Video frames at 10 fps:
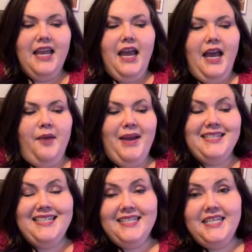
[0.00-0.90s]
I
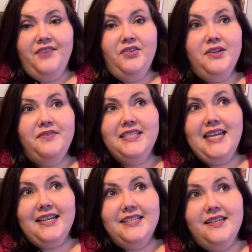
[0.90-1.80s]
did see, if you live in
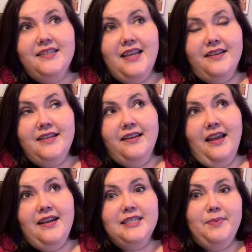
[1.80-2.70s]
Texas, that
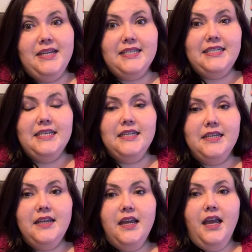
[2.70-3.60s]
deadline has been
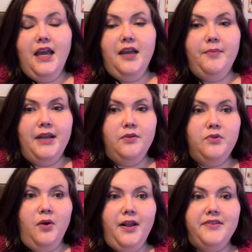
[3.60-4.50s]
extended. I don't
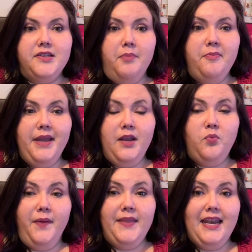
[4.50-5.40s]
know right off the top of my head
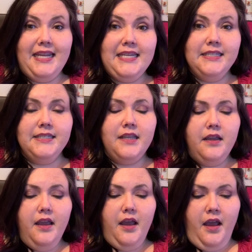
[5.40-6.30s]
what that is.
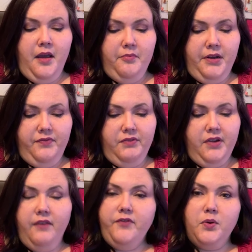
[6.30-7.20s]
But if you've
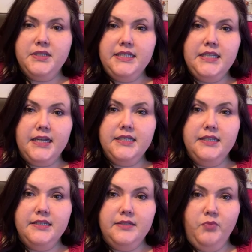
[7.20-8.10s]
got folks in
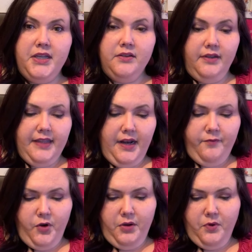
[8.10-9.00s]
Texas, we can look that up
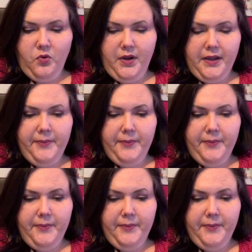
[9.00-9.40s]
for you real quick.